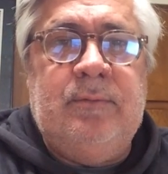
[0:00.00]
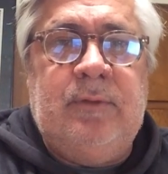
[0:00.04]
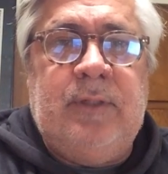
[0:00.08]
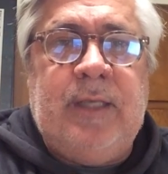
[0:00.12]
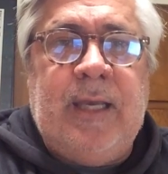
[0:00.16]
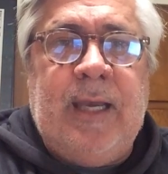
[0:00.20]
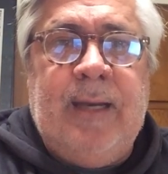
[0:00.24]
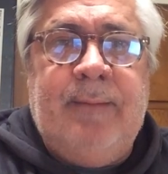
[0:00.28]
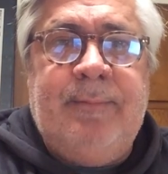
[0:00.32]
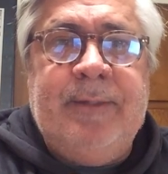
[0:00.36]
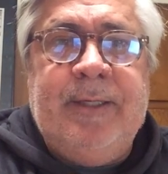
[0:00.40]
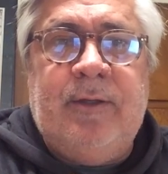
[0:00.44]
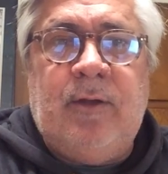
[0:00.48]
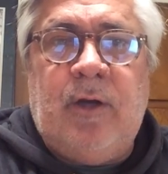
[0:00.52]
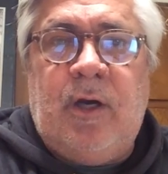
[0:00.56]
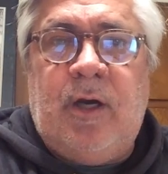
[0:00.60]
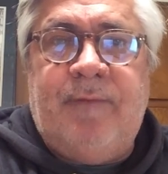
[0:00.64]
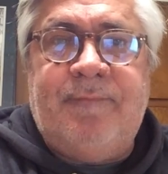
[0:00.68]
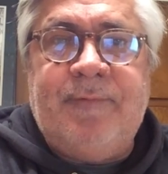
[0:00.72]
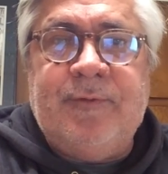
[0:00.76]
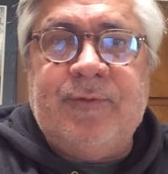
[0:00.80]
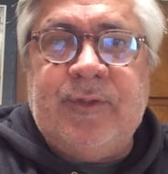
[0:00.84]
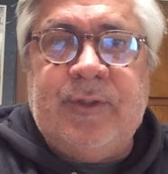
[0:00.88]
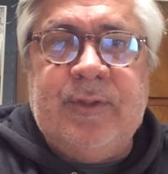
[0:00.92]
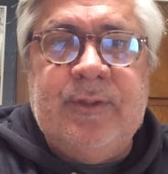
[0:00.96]
cabinet
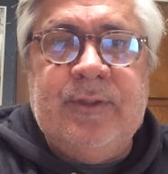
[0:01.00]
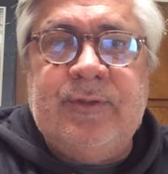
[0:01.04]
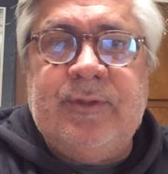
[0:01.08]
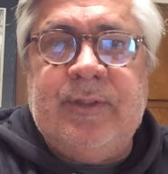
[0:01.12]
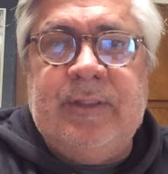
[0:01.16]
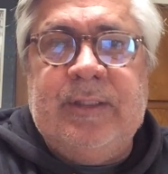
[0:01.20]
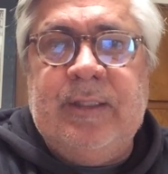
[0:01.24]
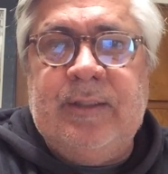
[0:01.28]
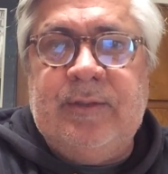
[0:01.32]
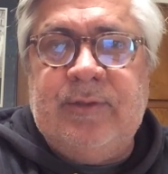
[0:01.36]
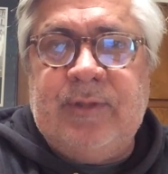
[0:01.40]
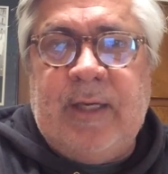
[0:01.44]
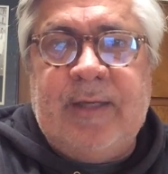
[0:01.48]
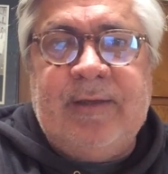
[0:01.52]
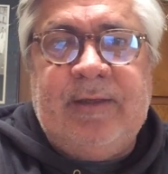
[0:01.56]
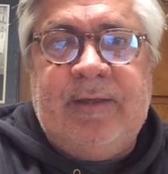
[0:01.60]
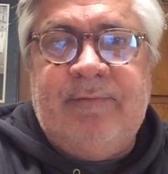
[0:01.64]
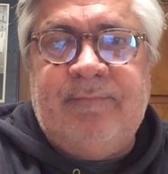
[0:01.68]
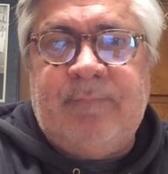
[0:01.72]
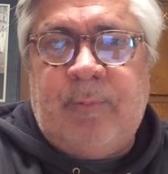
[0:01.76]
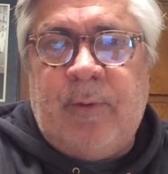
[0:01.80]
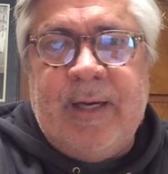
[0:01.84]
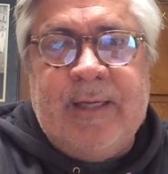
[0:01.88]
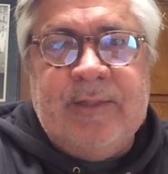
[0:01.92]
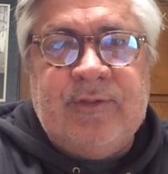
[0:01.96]
offices and the
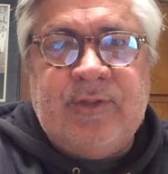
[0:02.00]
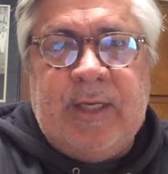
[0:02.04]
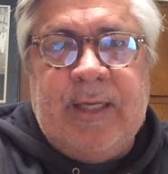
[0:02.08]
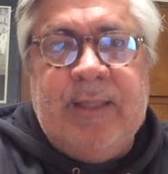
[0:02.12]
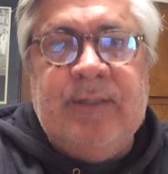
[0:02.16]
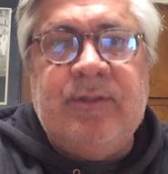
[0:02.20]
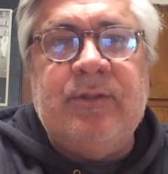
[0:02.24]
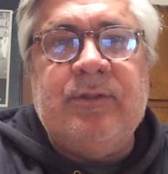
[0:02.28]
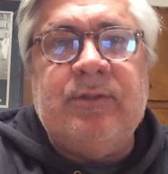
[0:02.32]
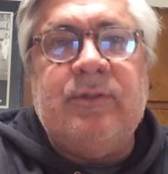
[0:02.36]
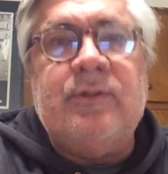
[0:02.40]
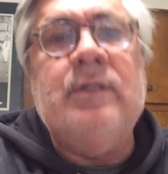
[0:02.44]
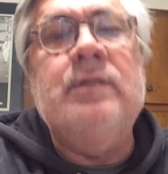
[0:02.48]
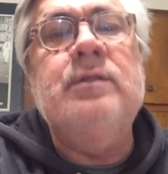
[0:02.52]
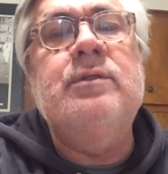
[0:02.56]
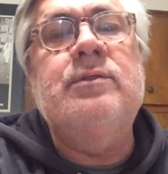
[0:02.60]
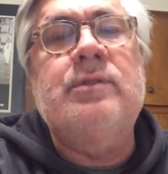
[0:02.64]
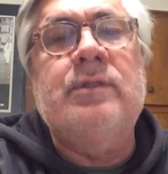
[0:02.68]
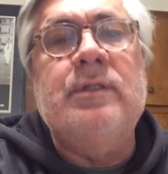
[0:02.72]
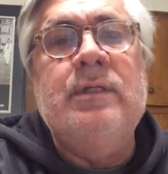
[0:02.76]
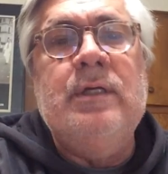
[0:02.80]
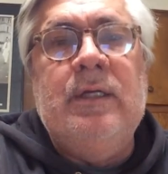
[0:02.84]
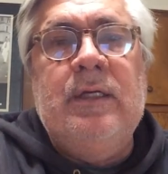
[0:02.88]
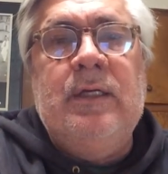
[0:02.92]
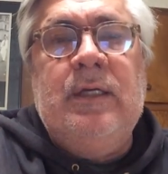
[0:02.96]
executive branch agencies,